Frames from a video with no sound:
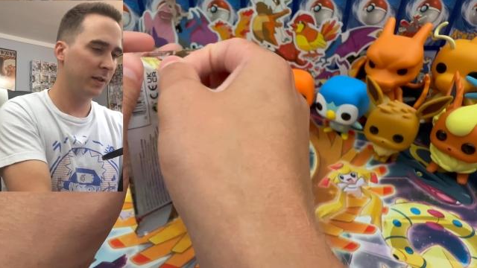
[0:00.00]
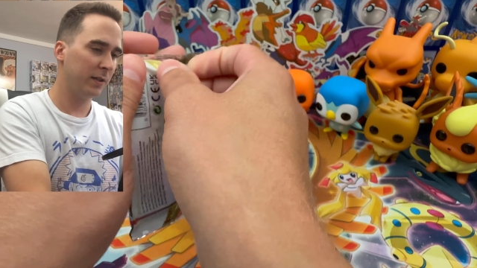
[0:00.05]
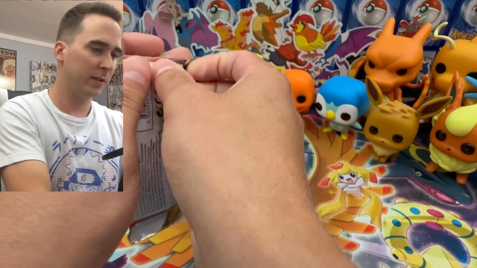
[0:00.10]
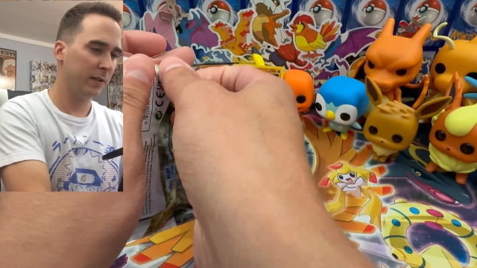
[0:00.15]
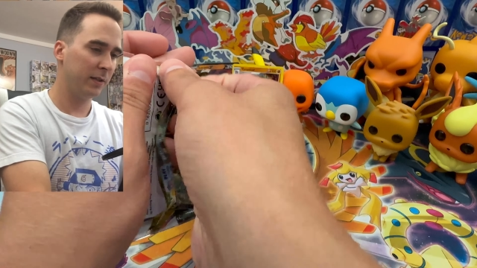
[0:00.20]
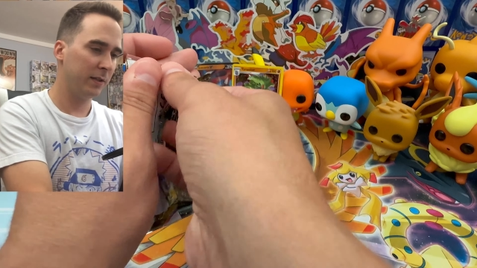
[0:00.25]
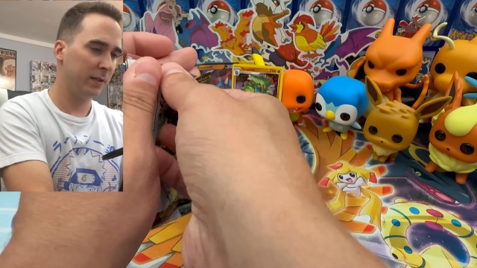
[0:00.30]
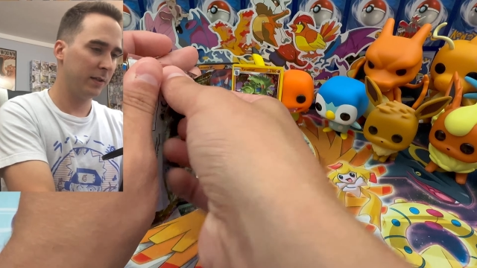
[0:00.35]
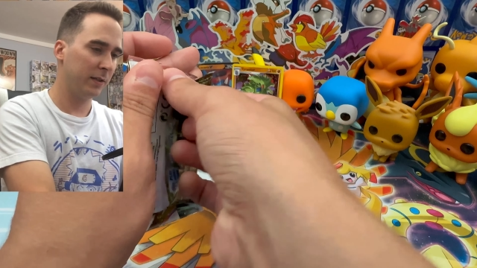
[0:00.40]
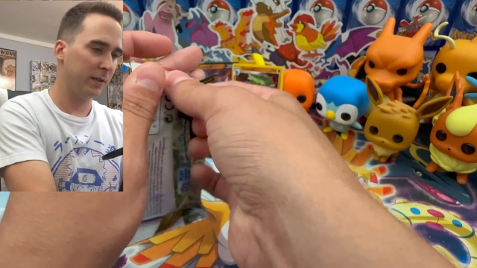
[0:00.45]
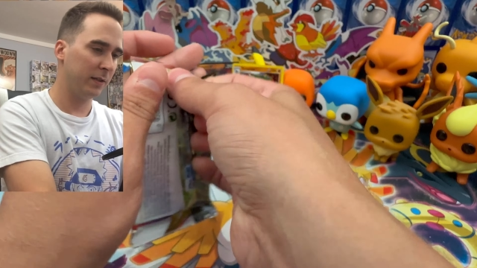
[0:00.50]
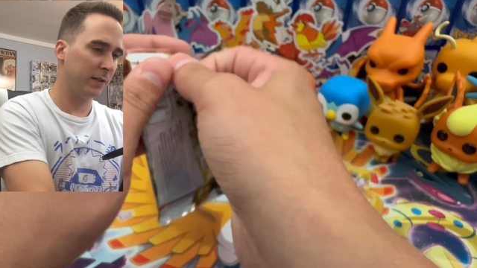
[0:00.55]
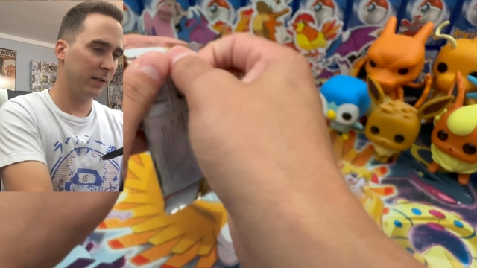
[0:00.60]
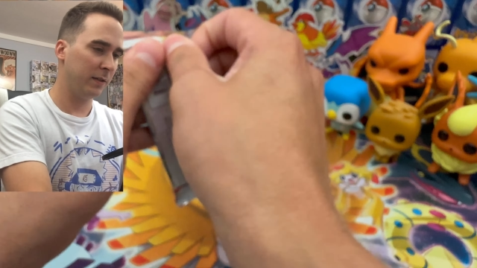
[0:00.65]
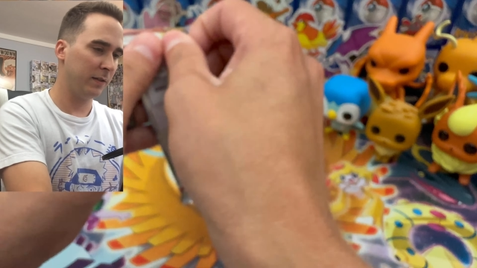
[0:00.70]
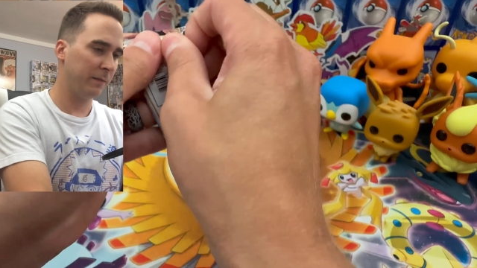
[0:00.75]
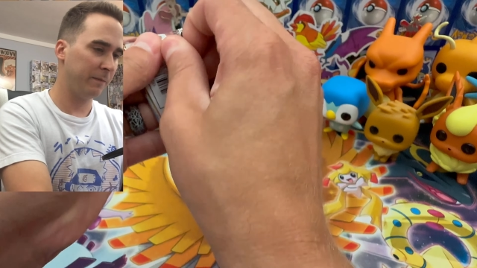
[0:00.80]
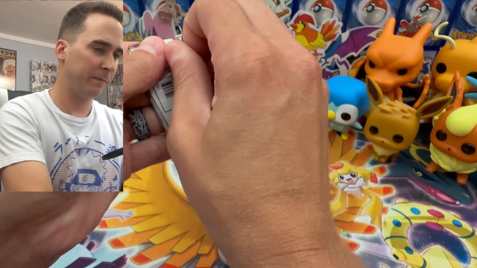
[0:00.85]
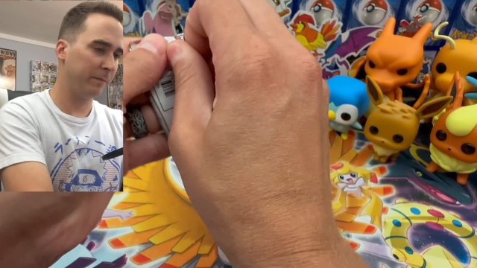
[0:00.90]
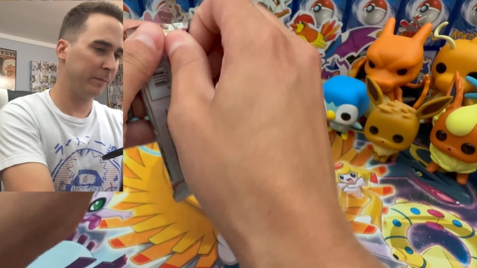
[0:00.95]

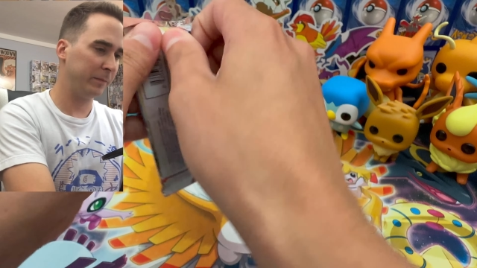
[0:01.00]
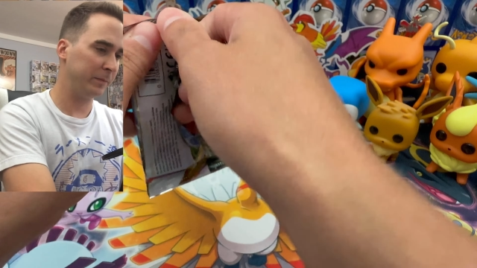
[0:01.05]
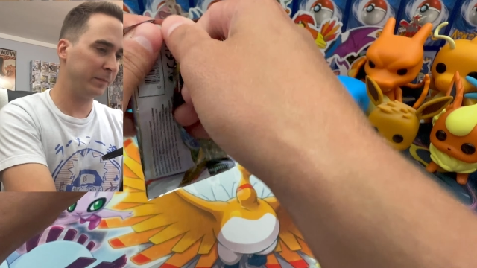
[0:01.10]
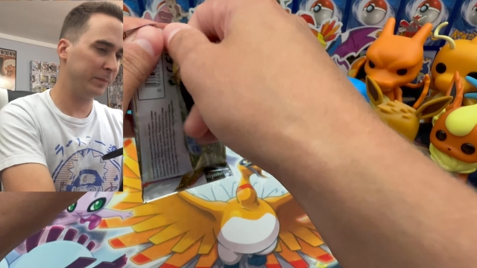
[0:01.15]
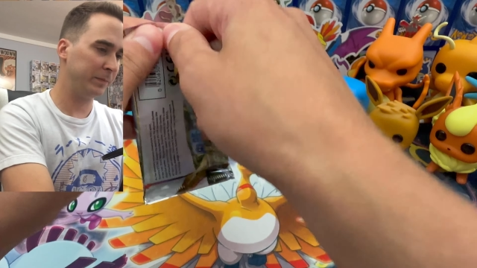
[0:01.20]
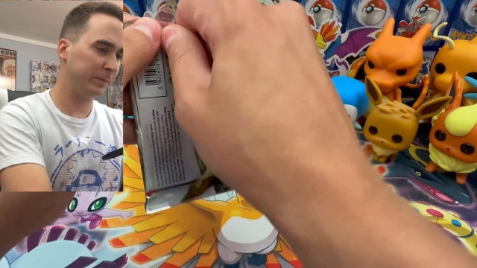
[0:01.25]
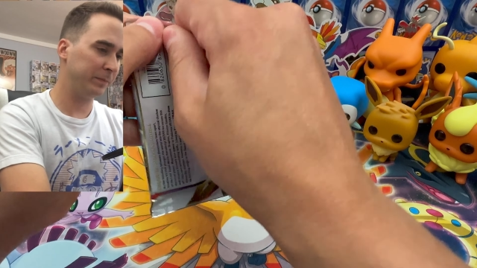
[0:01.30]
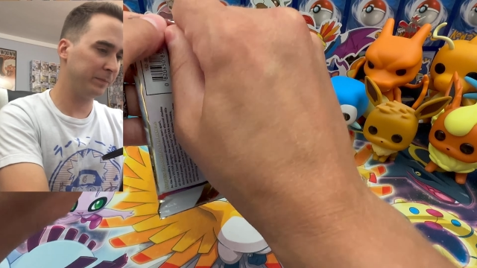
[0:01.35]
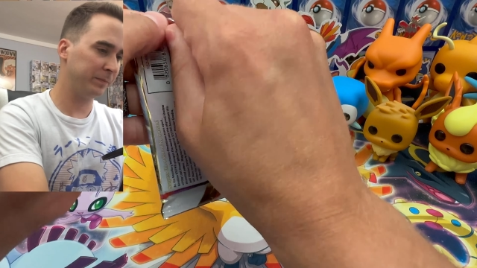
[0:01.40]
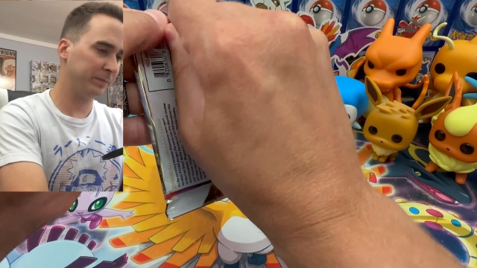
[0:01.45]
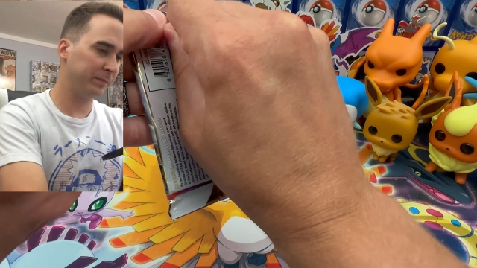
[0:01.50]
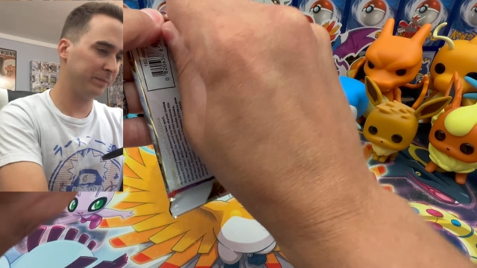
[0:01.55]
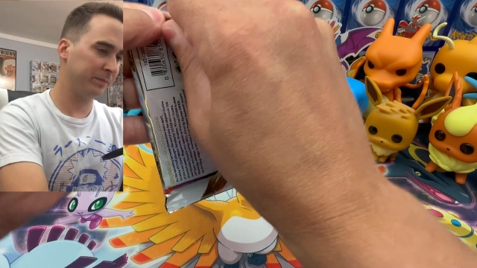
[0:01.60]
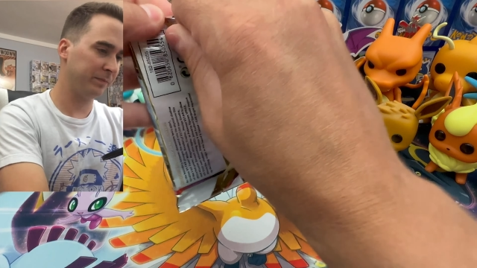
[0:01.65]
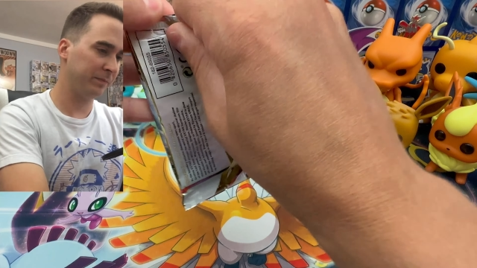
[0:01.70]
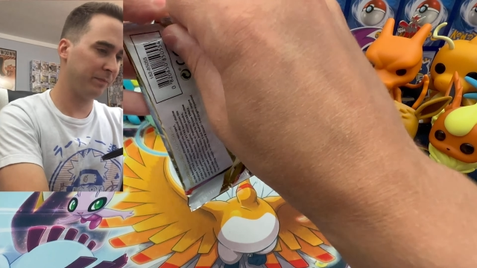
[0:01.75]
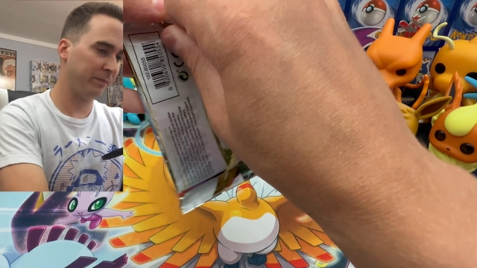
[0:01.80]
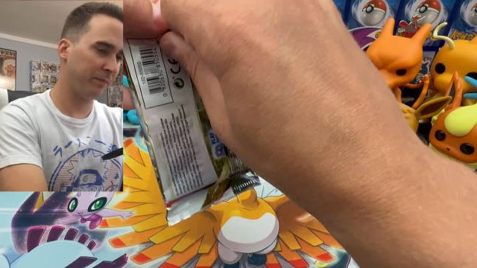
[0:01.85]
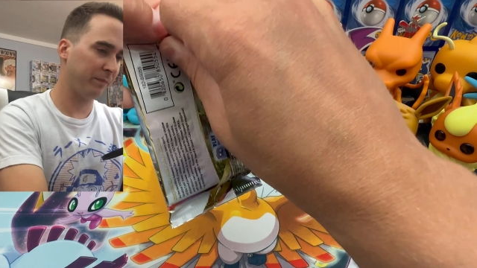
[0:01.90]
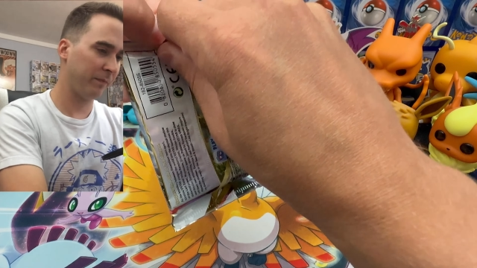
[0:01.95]
Nobody speaks.